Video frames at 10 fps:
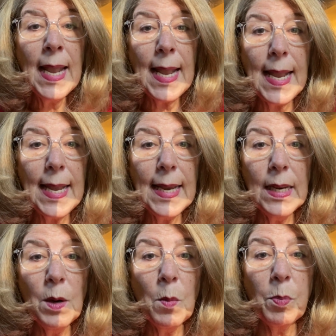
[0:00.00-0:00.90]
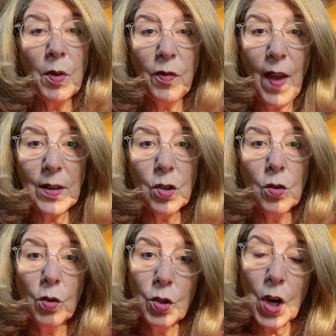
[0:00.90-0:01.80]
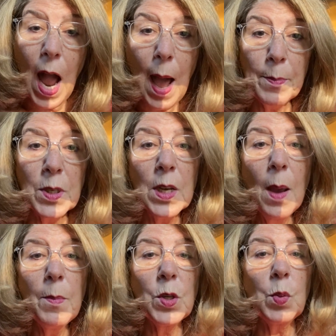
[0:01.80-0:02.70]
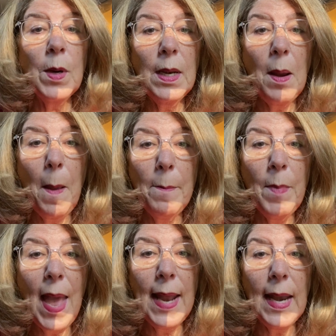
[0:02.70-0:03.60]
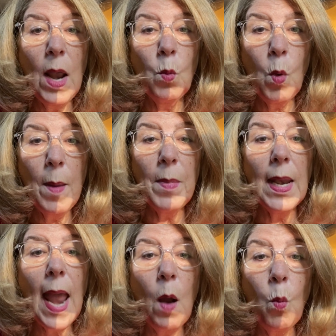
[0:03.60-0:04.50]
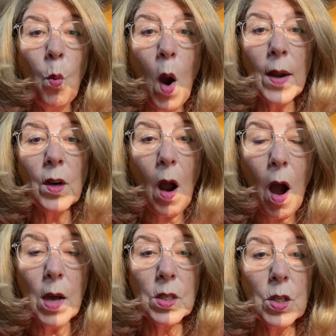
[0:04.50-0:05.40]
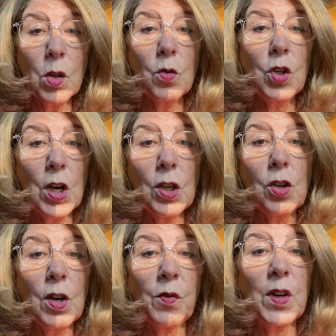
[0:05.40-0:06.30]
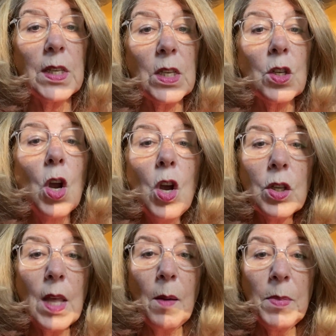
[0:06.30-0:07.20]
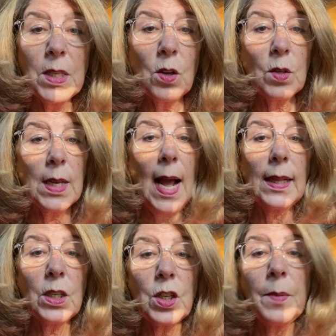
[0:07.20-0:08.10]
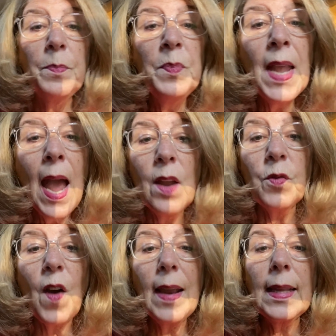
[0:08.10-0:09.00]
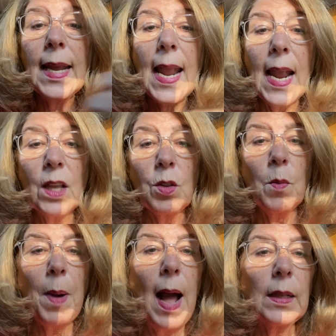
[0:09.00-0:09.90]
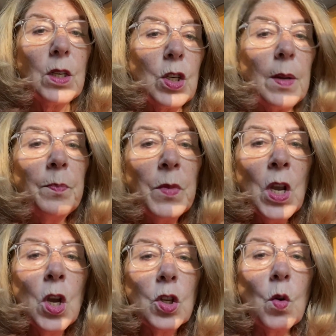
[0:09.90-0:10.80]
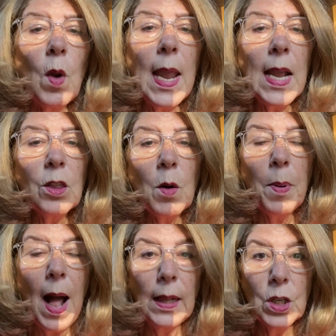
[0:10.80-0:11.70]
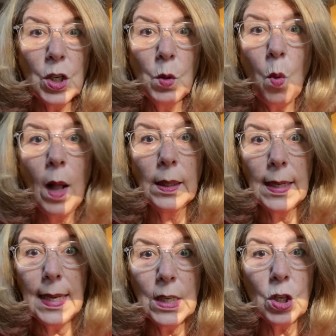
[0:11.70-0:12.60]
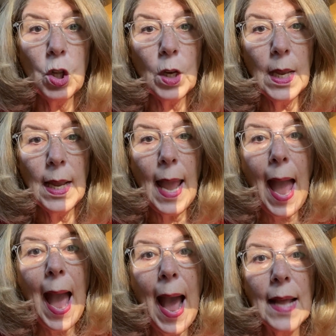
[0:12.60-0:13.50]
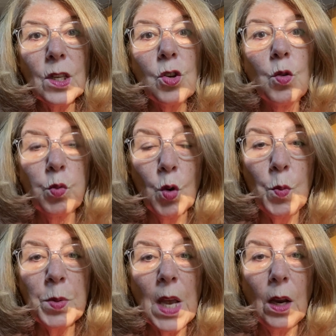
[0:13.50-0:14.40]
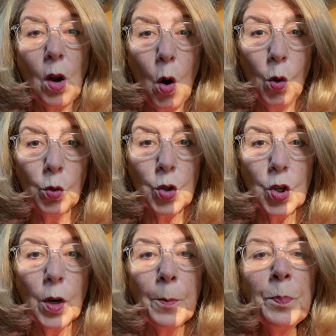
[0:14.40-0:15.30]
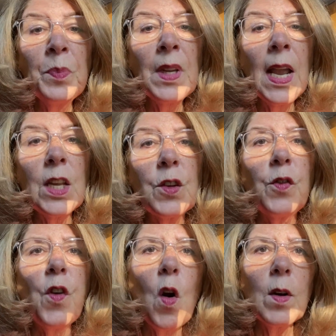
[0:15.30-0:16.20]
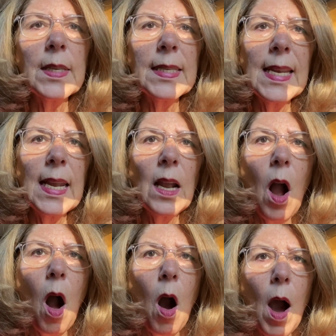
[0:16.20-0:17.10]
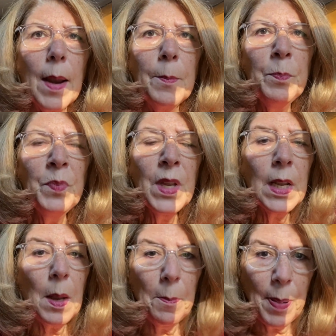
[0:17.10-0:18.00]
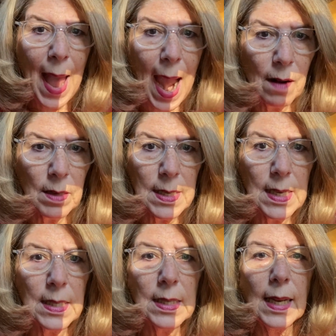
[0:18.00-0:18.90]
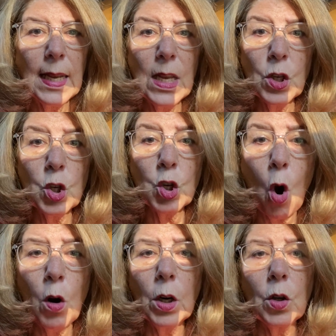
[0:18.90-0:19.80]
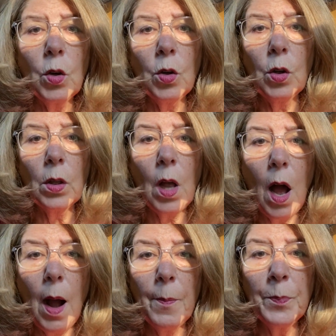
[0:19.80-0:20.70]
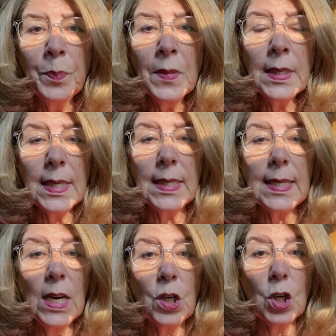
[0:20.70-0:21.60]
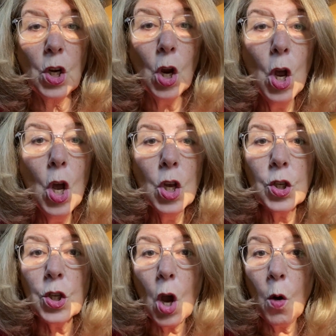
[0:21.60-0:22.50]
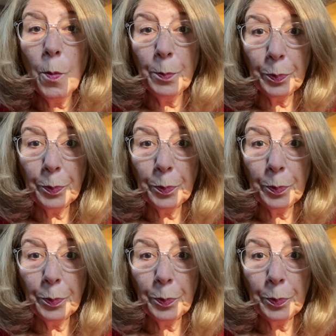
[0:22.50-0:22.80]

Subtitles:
in professional jobs between men and women, and what causes those gender differences? So that would be sociology. And finally, anthropology. So anthropology, while it is looking at groups and culture, it's focusing on comparisons, like a historical distinction. So